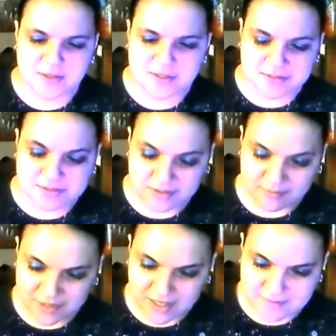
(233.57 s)

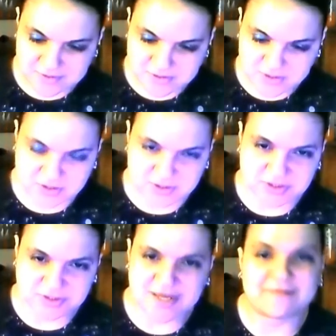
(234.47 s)
Sometimes you're
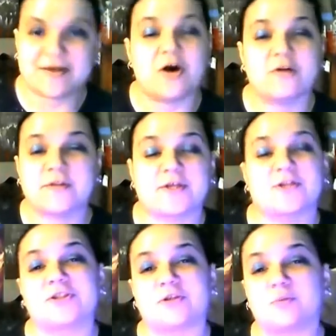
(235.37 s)
just have all the
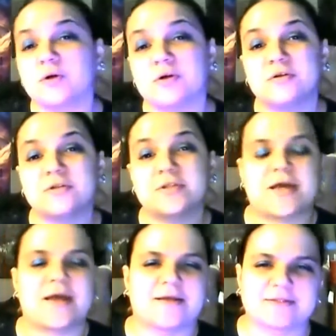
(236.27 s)
energy in the world,
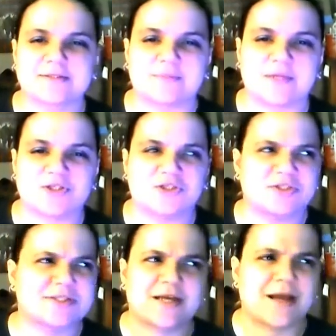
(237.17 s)
and some days you're
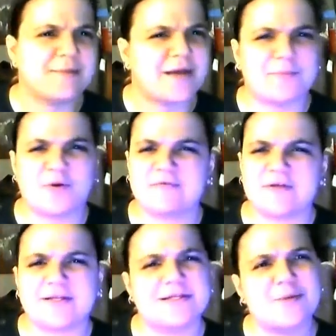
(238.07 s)
just like, I'm not
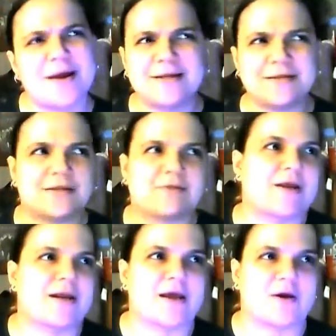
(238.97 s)
motivated to do anything
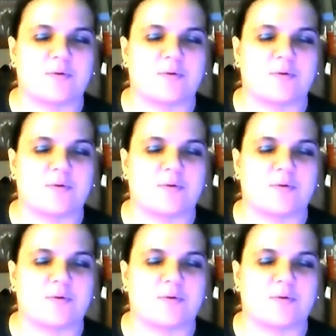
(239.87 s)
right now.